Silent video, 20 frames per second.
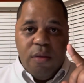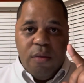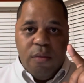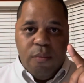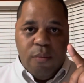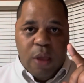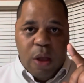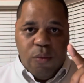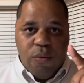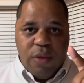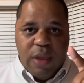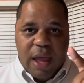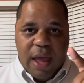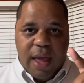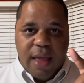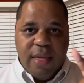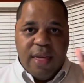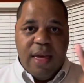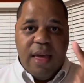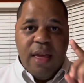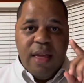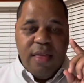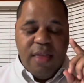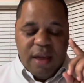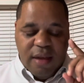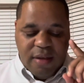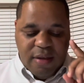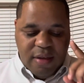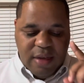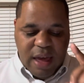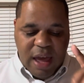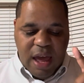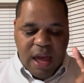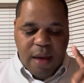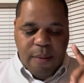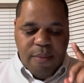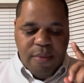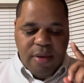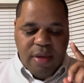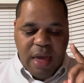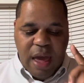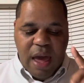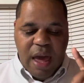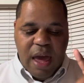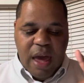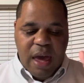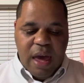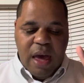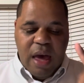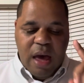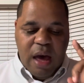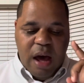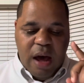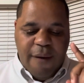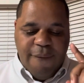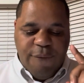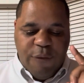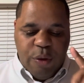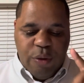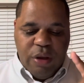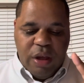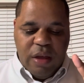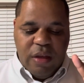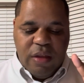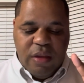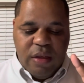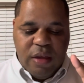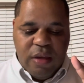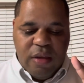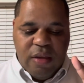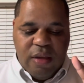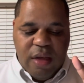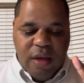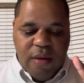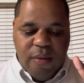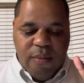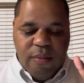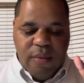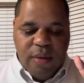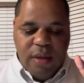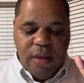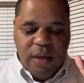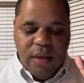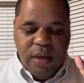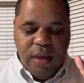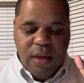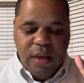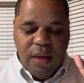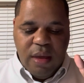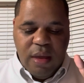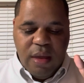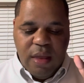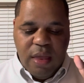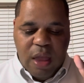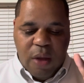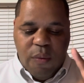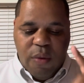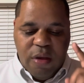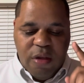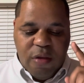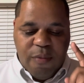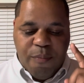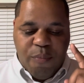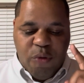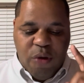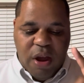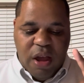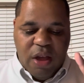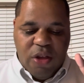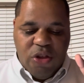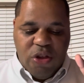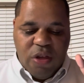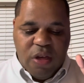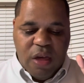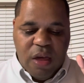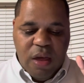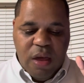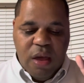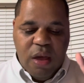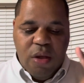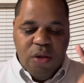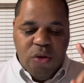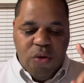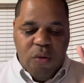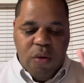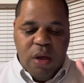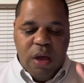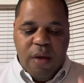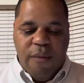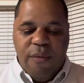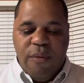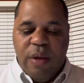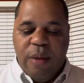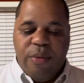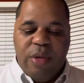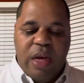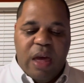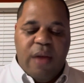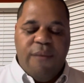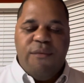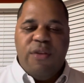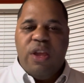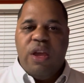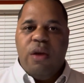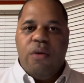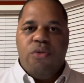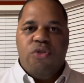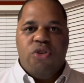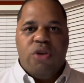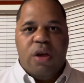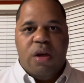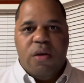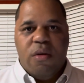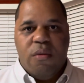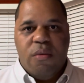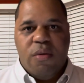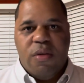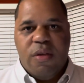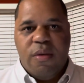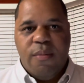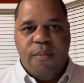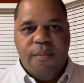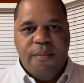note that, the same day a voting system that was breached, newly obtained video shows.